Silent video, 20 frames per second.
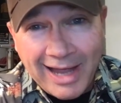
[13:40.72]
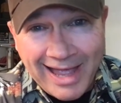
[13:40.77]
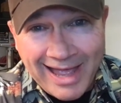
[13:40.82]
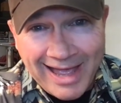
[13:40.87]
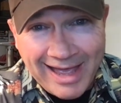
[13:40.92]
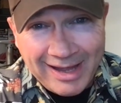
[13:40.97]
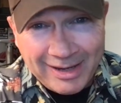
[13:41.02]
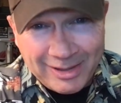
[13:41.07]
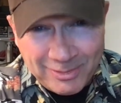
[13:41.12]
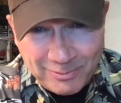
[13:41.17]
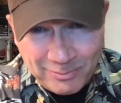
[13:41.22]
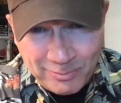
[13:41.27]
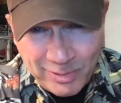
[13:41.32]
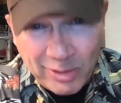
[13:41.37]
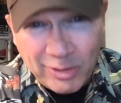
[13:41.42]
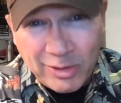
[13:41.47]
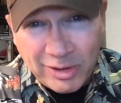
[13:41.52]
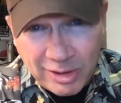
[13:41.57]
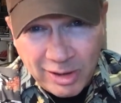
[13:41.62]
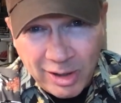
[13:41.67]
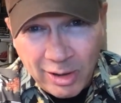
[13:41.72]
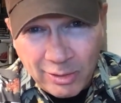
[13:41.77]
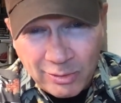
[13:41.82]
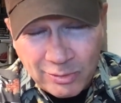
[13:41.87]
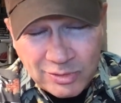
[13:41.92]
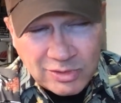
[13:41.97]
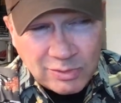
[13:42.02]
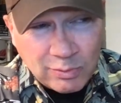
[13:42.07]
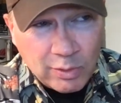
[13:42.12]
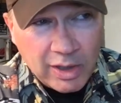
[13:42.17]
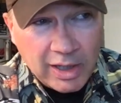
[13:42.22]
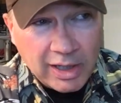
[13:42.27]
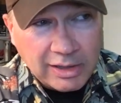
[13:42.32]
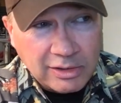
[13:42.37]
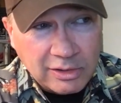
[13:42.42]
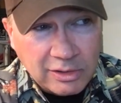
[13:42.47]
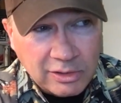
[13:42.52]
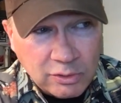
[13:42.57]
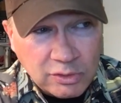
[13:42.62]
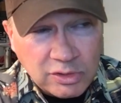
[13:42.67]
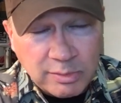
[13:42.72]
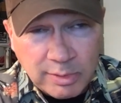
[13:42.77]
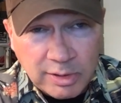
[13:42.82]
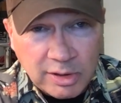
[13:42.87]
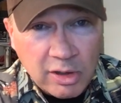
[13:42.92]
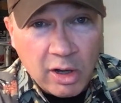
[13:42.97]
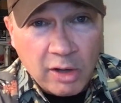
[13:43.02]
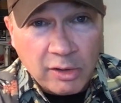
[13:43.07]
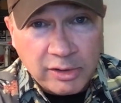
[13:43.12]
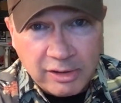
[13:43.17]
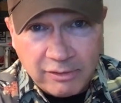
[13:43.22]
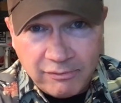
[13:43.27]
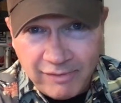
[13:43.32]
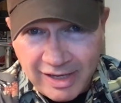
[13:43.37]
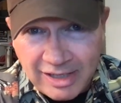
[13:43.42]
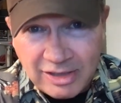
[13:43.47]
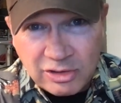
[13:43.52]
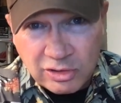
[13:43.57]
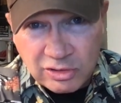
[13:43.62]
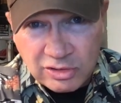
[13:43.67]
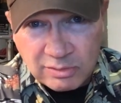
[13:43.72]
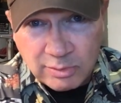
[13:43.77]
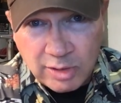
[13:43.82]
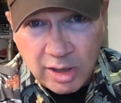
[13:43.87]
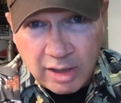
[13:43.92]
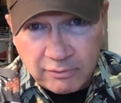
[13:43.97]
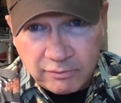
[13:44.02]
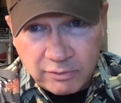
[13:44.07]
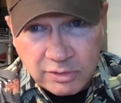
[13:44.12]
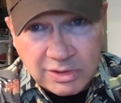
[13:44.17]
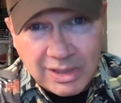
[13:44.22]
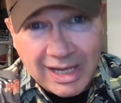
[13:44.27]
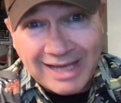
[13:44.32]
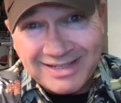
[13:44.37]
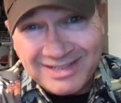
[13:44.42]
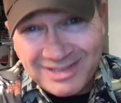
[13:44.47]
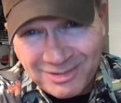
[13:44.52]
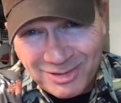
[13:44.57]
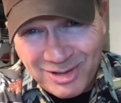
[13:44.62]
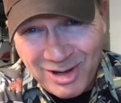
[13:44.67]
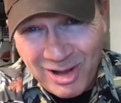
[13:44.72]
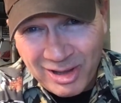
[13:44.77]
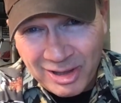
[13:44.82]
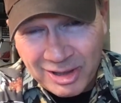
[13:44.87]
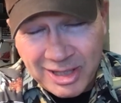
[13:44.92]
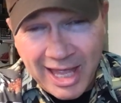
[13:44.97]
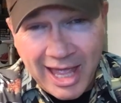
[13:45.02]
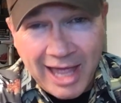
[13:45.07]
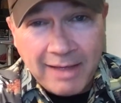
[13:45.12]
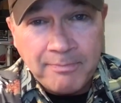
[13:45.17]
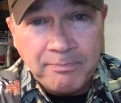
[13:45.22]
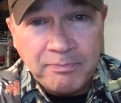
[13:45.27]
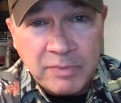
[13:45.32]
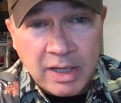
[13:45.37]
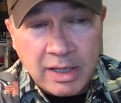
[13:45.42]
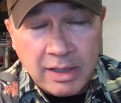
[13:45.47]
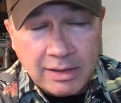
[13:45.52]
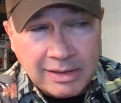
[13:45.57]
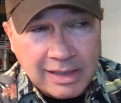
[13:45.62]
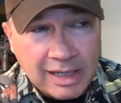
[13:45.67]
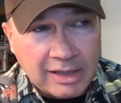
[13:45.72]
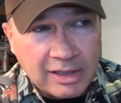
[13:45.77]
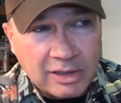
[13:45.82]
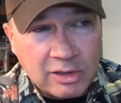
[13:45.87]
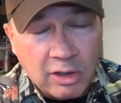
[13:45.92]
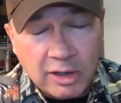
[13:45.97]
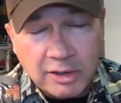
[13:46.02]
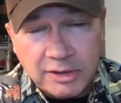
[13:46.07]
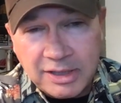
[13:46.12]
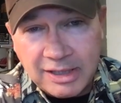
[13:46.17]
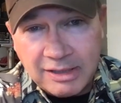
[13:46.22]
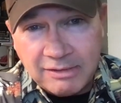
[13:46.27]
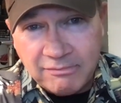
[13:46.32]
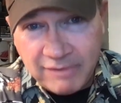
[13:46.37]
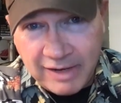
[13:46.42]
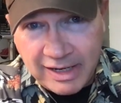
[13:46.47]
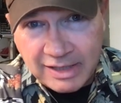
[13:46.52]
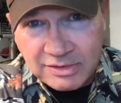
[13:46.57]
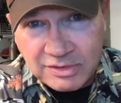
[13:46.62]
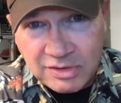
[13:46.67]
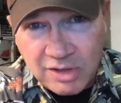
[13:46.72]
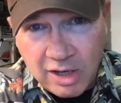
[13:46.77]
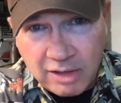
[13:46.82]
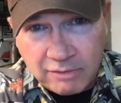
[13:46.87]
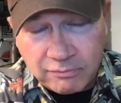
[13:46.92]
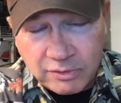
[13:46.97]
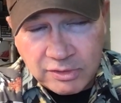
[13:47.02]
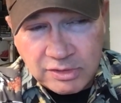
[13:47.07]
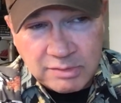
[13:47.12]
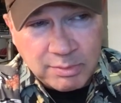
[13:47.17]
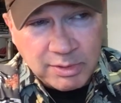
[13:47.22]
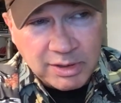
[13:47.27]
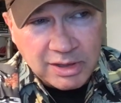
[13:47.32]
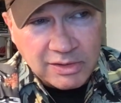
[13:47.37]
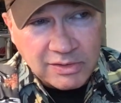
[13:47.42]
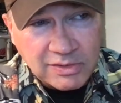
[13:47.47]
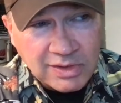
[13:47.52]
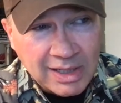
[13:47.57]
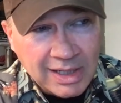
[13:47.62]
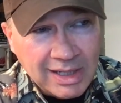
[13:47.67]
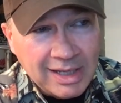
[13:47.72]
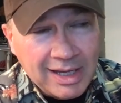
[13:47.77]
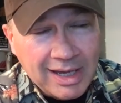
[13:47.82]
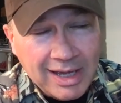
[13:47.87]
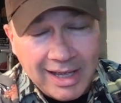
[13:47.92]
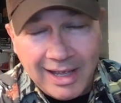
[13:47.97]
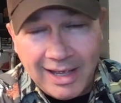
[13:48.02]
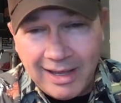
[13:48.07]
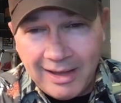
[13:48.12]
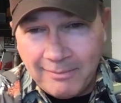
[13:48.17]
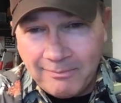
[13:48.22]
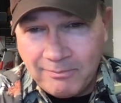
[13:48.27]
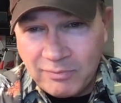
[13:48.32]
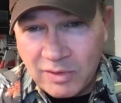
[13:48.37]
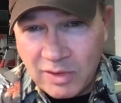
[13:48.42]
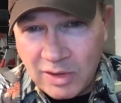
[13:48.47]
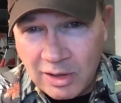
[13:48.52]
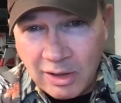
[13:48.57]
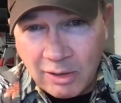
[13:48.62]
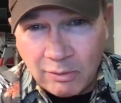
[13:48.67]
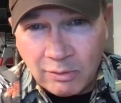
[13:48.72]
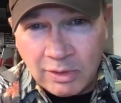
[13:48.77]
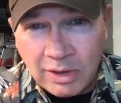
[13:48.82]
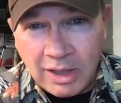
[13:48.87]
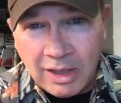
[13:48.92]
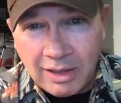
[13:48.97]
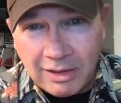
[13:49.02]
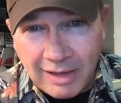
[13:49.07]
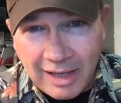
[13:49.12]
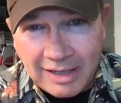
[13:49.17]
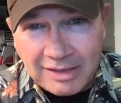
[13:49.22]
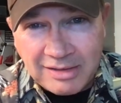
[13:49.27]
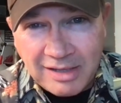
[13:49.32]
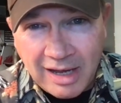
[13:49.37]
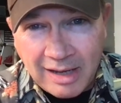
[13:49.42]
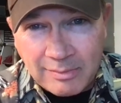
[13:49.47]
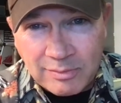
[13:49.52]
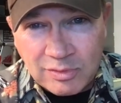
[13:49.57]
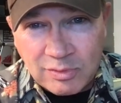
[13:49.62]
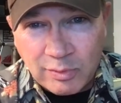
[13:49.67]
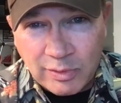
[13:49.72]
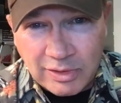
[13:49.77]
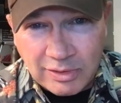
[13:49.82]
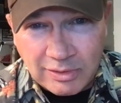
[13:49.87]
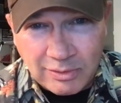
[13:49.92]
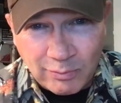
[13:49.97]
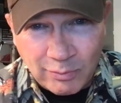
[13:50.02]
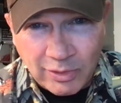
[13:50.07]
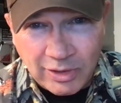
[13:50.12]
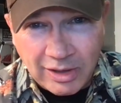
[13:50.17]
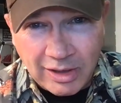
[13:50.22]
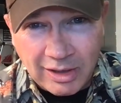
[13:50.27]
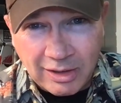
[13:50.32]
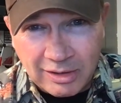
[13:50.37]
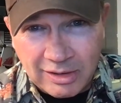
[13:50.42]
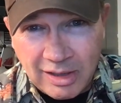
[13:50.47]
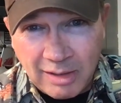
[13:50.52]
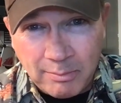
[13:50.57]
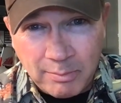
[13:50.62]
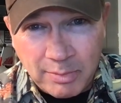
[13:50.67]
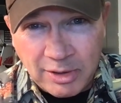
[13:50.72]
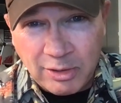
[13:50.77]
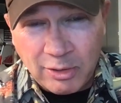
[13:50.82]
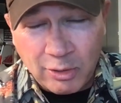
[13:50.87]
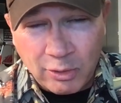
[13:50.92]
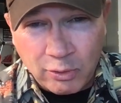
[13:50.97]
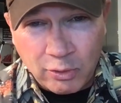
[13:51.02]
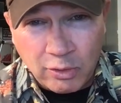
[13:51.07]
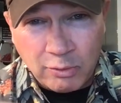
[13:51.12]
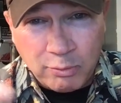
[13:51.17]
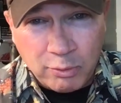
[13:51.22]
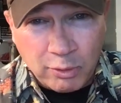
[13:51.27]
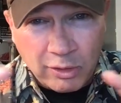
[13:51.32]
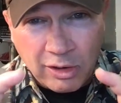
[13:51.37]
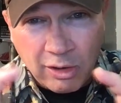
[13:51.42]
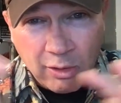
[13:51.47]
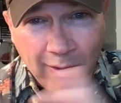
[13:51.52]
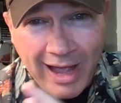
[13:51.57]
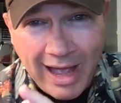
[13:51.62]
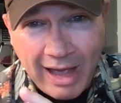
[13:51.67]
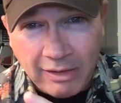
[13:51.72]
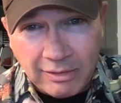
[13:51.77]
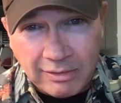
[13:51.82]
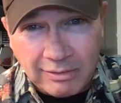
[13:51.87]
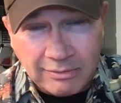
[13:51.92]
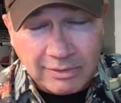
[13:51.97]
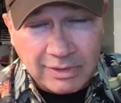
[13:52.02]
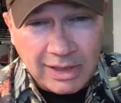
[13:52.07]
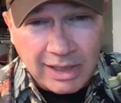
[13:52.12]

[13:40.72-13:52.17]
uh, we're going to host what used to be called the Evangelism Conference. I still call it that. Now they call it the Advance Conference because um, you know a lot of times when when a company or a group will go out